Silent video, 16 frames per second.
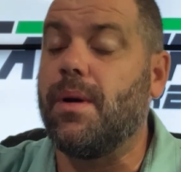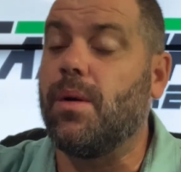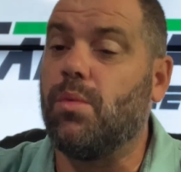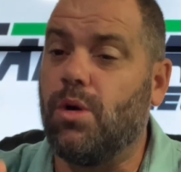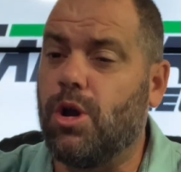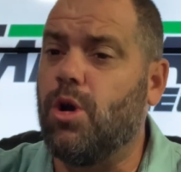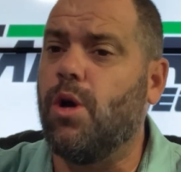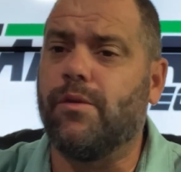but
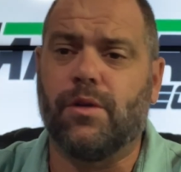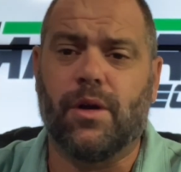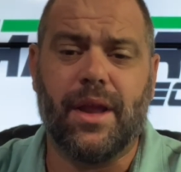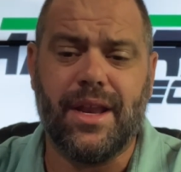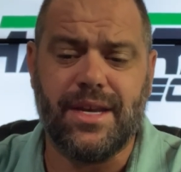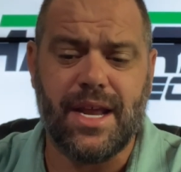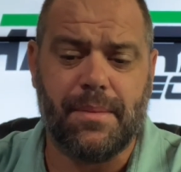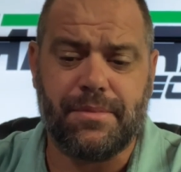we'll go over
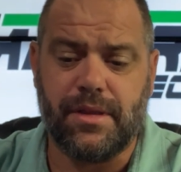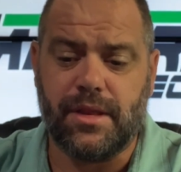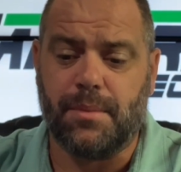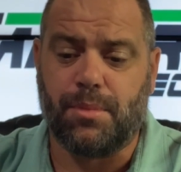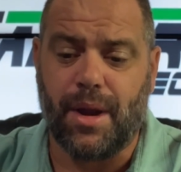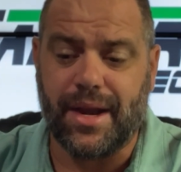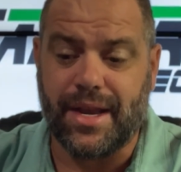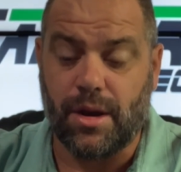in depth in the
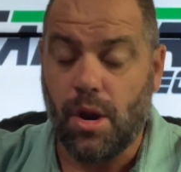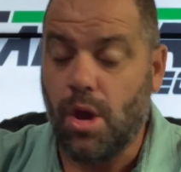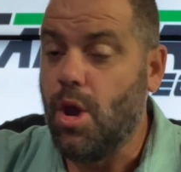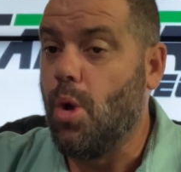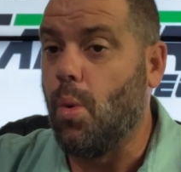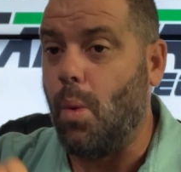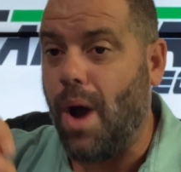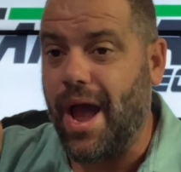breakdown
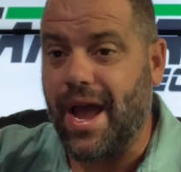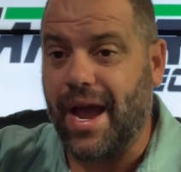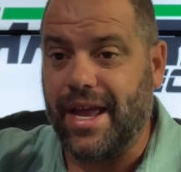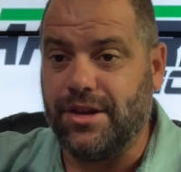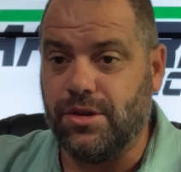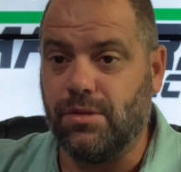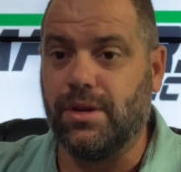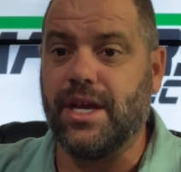why I
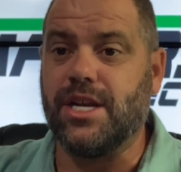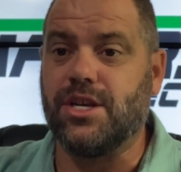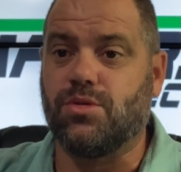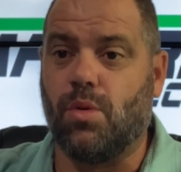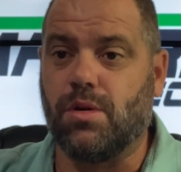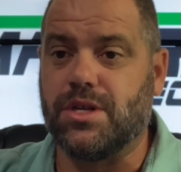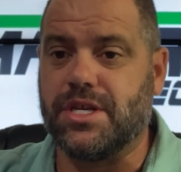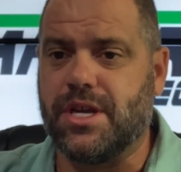do lean
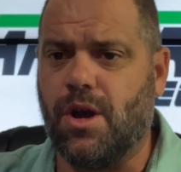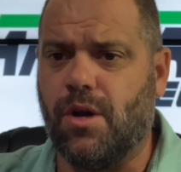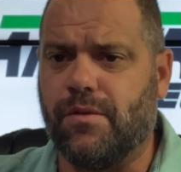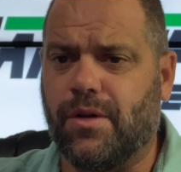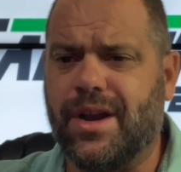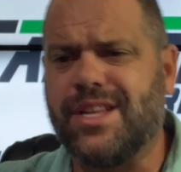towards the over.